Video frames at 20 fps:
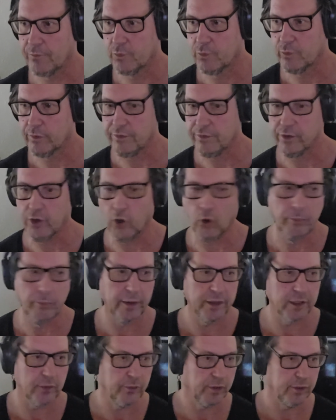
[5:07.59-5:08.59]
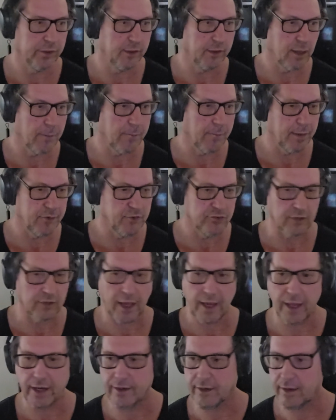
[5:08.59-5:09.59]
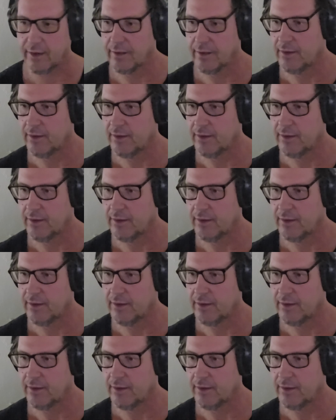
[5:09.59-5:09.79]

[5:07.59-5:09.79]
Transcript: with nobody really on my side.